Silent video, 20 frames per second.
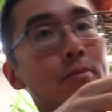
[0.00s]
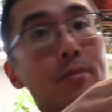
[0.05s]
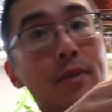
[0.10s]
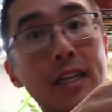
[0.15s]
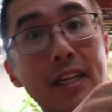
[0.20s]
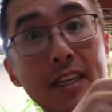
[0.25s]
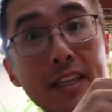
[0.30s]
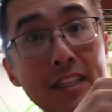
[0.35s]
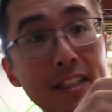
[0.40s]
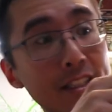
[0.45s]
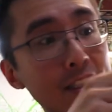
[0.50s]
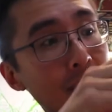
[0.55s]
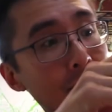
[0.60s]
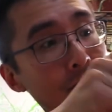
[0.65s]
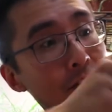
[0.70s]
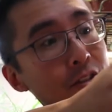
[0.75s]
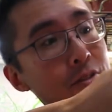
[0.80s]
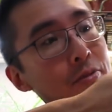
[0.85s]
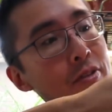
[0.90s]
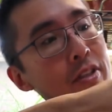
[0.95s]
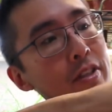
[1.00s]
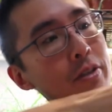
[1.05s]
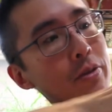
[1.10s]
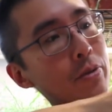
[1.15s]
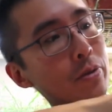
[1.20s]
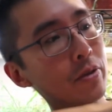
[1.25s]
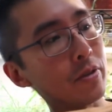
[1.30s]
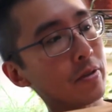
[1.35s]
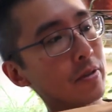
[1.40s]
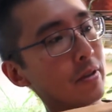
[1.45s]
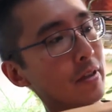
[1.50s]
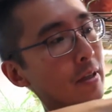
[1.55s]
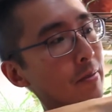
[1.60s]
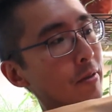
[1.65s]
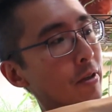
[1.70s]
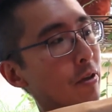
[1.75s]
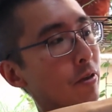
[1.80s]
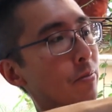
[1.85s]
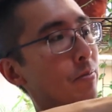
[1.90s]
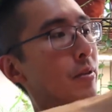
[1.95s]
but it's actually really cool. So let
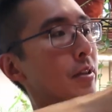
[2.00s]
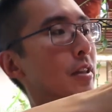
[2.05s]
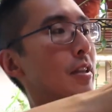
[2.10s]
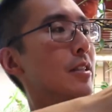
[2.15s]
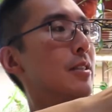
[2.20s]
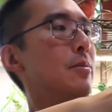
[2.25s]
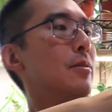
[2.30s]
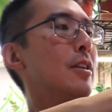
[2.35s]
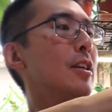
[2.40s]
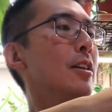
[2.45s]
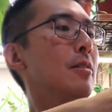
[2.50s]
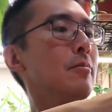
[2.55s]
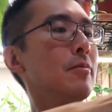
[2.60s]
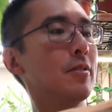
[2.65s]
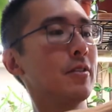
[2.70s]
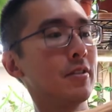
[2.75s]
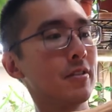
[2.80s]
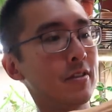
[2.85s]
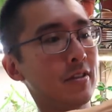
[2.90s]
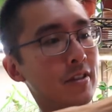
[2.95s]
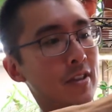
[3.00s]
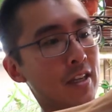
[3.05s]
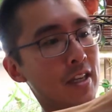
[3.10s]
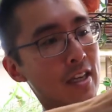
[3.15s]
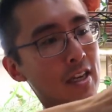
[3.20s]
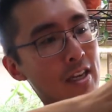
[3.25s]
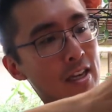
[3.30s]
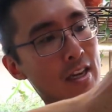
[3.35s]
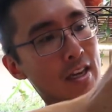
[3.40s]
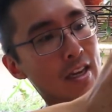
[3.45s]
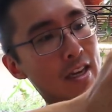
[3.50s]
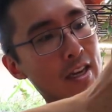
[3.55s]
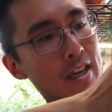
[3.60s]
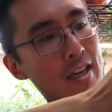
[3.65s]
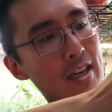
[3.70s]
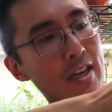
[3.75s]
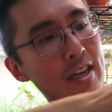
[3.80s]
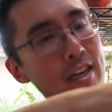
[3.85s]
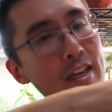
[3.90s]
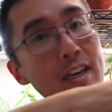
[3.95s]
me open this one up
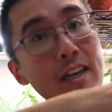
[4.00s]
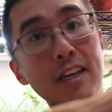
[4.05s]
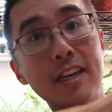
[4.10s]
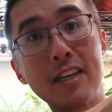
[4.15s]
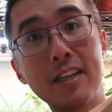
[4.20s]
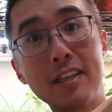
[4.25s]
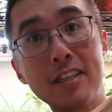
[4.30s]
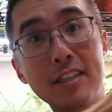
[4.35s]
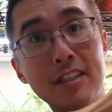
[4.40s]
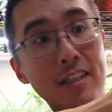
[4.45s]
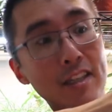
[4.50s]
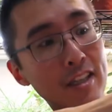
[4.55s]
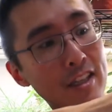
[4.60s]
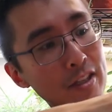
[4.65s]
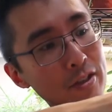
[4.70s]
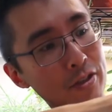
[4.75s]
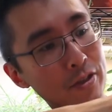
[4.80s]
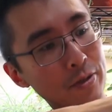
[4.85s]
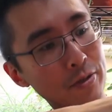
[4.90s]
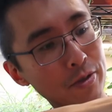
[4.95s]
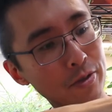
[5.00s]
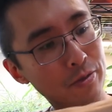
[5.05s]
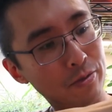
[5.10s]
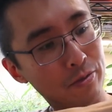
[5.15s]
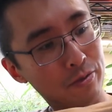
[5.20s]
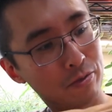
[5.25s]
and I'll show you.